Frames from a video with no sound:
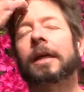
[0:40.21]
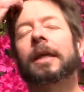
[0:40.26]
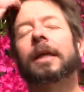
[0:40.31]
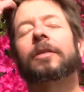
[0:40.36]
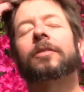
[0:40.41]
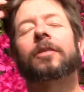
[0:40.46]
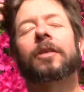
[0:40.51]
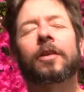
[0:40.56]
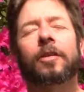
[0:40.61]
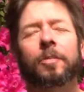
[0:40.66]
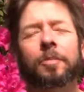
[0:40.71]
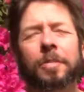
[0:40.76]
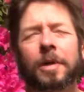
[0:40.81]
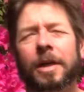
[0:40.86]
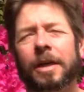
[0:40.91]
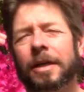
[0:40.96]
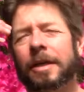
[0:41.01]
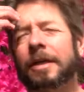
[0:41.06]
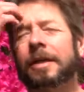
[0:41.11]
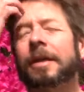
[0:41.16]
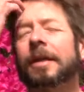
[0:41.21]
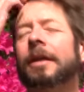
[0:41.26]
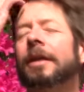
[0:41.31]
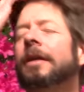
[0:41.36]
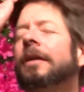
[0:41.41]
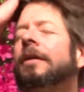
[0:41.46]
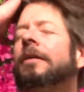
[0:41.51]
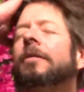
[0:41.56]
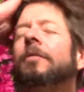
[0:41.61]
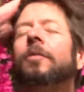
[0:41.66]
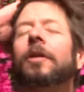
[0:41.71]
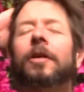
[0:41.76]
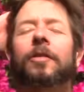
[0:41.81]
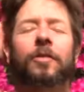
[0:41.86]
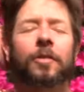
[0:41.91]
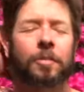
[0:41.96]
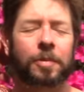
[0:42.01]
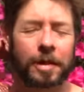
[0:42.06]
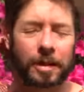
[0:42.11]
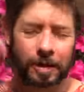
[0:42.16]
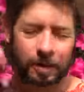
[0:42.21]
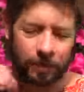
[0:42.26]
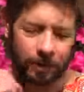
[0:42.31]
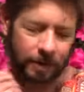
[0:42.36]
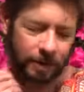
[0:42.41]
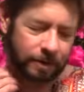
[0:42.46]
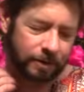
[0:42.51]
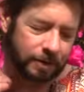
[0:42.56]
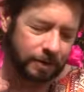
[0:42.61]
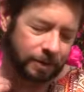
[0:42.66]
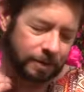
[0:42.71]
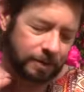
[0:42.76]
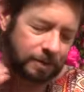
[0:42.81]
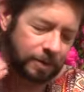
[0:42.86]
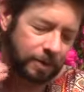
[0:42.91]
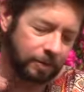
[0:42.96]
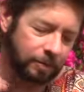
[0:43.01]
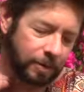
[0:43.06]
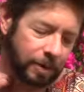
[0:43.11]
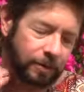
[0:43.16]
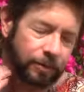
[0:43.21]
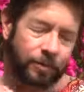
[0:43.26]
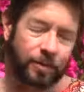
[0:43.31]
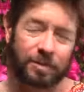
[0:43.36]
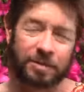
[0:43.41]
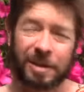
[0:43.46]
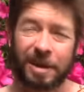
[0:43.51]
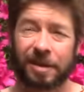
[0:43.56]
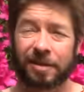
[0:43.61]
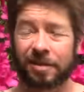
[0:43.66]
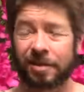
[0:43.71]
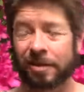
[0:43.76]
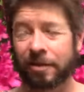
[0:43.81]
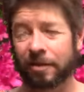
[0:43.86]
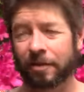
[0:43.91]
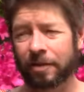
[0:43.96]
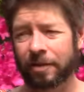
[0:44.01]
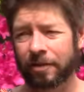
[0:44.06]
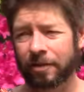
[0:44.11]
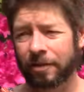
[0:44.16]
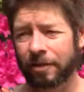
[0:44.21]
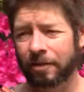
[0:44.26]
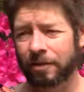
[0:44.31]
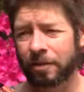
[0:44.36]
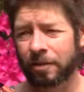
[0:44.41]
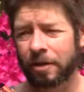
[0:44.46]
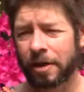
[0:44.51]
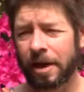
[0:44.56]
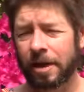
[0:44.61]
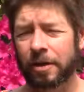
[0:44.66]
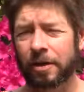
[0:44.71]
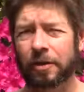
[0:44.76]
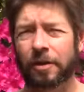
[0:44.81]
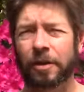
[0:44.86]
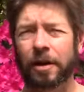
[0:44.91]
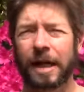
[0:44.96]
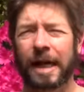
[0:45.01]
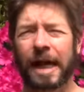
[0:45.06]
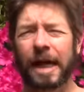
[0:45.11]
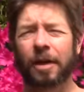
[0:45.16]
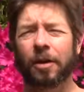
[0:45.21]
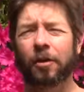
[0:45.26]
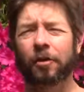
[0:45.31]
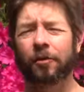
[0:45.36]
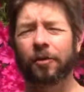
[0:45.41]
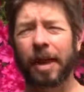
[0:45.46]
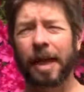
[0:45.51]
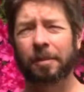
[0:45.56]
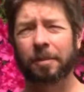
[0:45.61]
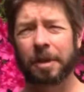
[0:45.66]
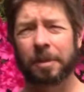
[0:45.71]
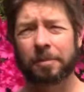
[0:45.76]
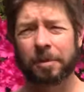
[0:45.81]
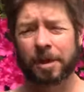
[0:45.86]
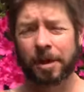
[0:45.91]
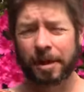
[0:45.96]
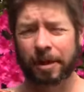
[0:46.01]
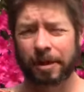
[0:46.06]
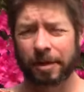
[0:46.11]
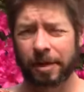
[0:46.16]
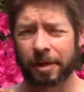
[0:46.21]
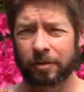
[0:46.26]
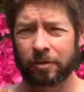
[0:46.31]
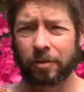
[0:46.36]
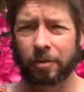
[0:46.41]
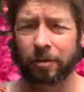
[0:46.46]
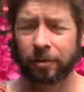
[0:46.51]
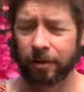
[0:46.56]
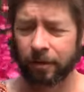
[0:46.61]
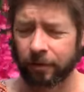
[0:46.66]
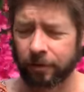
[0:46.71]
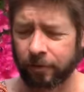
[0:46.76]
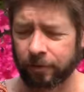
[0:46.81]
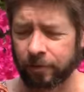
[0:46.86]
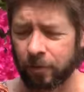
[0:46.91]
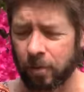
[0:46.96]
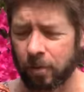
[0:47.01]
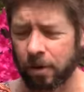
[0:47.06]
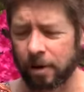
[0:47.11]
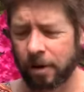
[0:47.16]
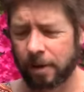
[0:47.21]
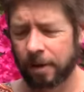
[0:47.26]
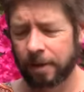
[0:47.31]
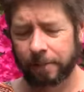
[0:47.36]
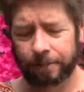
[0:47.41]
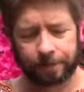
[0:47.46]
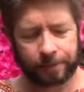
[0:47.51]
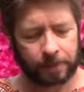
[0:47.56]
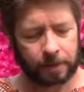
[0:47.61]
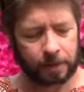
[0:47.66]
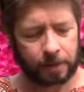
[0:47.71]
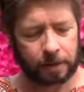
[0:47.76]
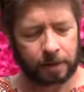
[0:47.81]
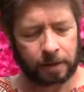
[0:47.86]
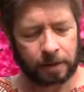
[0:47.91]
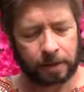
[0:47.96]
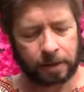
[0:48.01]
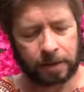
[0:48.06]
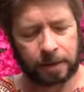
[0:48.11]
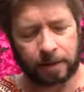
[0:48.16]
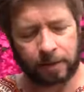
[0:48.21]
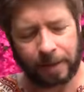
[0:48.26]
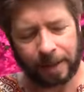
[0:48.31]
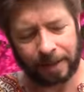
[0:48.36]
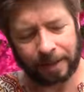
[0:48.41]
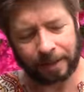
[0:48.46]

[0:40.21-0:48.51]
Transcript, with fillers: So this Burgundy recipe, whatever, could be from 1962. I know the Gallo family Burgundy is from 64. All right,